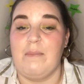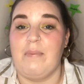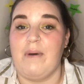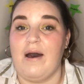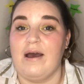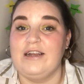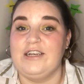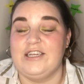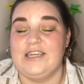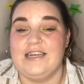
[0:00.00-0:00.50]

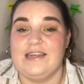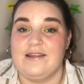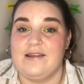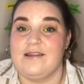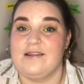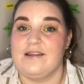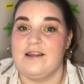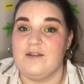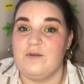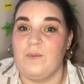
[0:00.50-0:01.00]
by
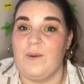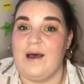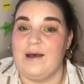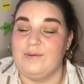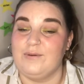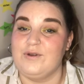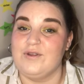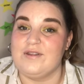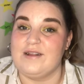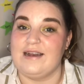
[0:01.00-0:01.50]
Jesus as well,
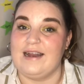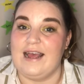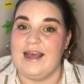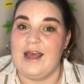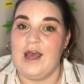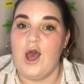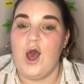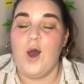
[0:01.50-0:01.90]
doesn't it?